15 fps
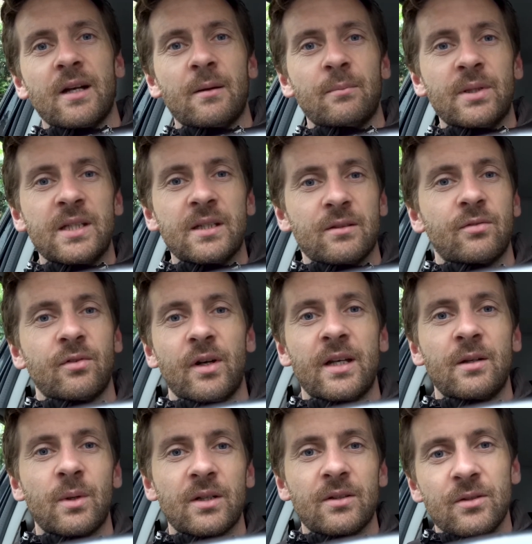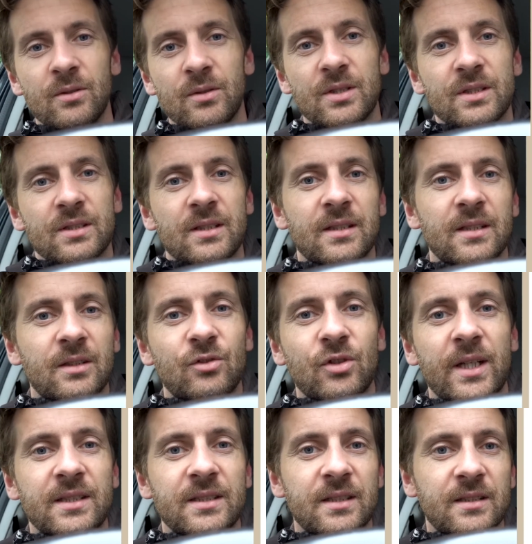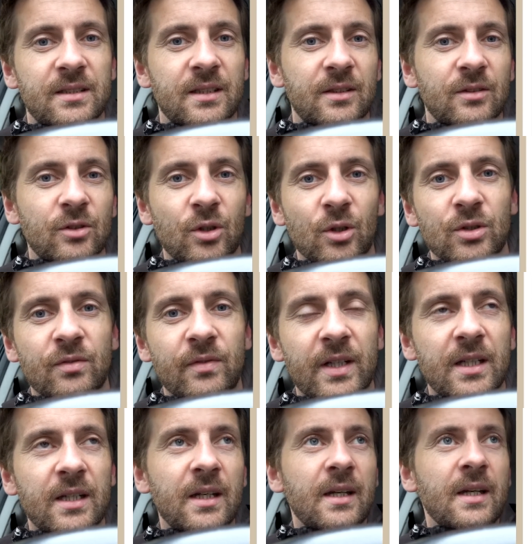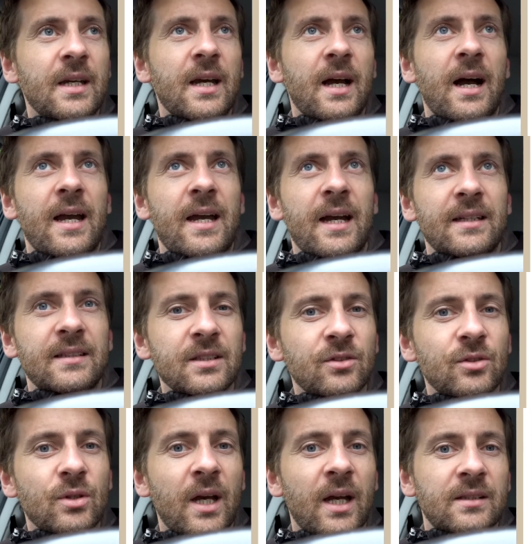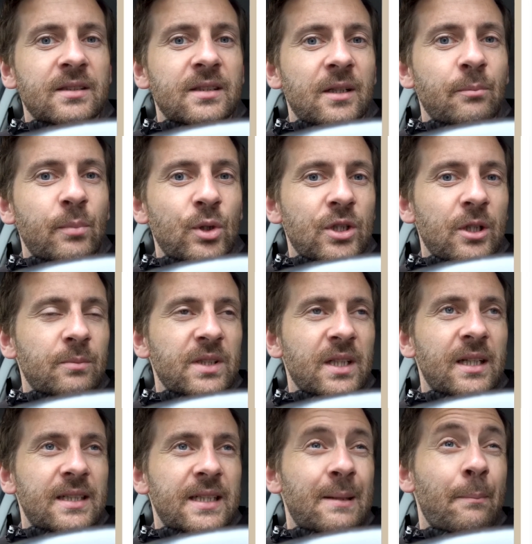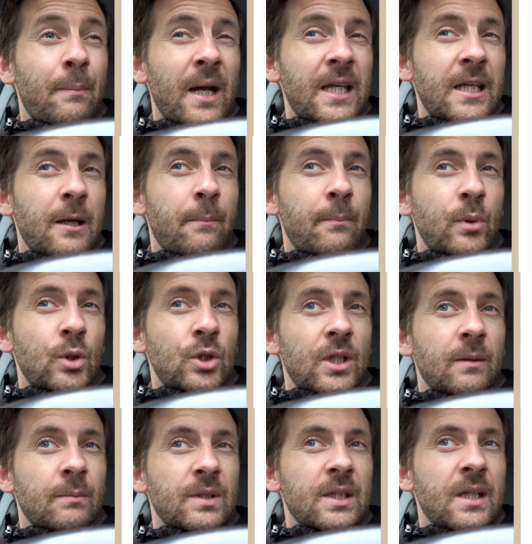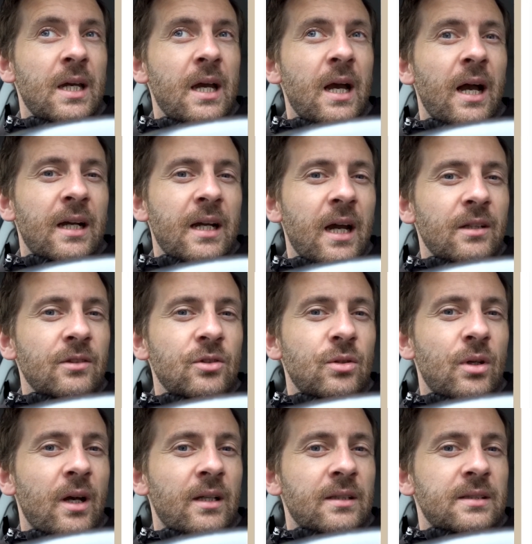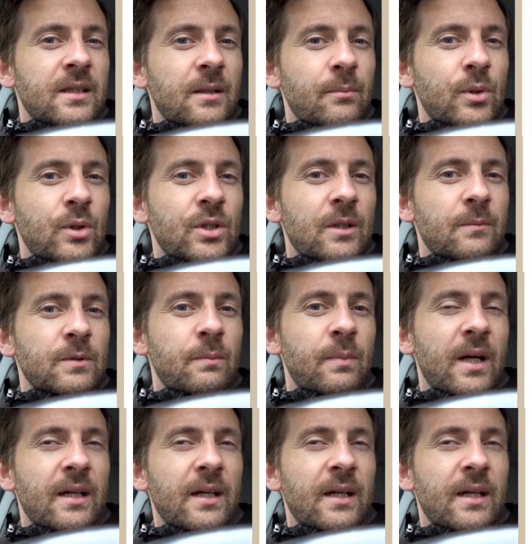up here for anyone who's interested in CrossFit. I didn't do the handstand push-ups, I did pike push-ups. I can do handstand push-ups, but